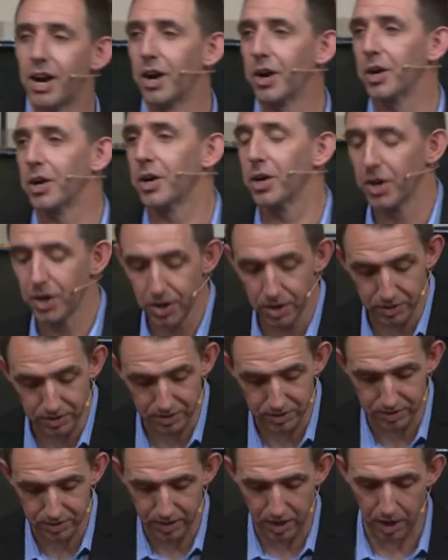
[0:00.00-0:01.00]
our
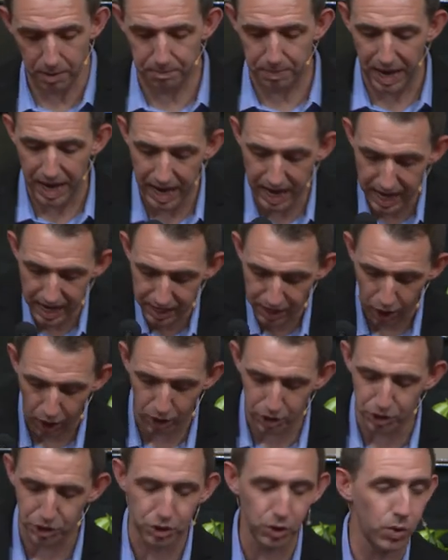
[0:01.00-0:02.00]
hurts, our pain,
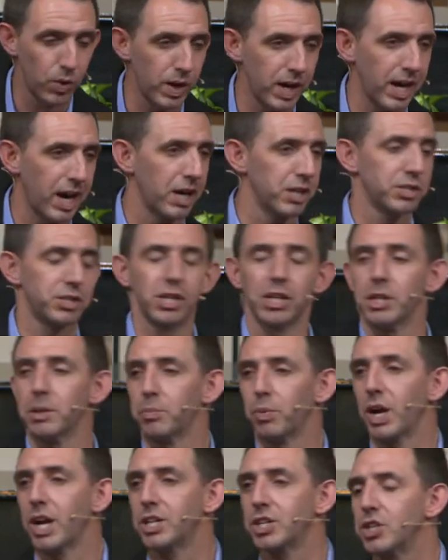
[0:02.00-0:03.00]
our joy, our
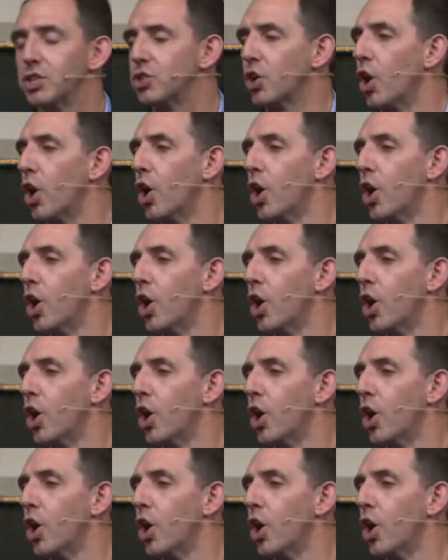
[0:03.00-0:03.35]
celebrations,